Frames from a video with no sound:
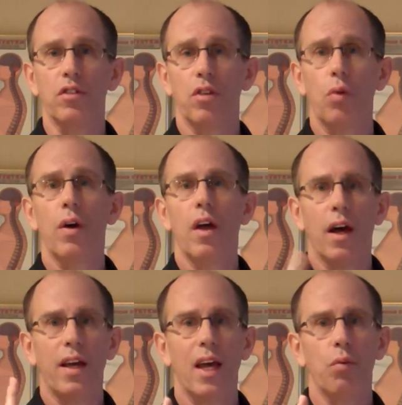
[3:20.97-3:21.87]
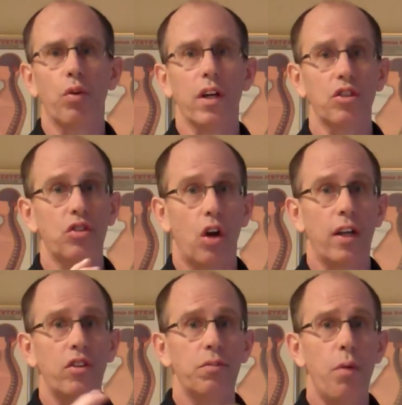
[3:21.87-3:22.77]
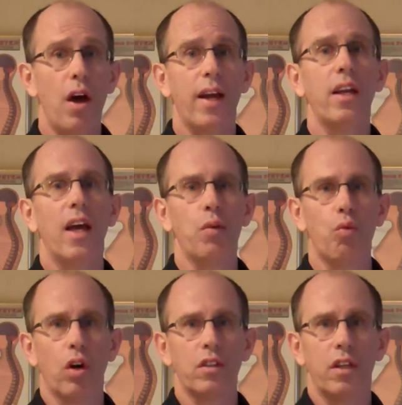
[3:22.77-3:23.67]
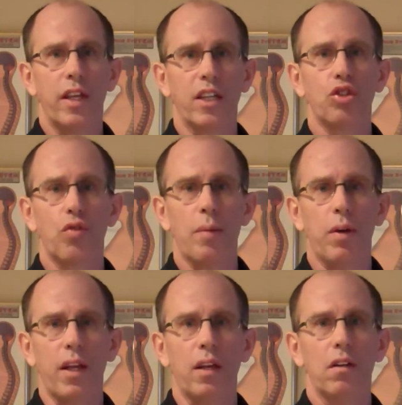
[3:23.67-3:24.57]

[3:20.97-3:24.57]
So again, we're going to start at the spine and work to the extremity,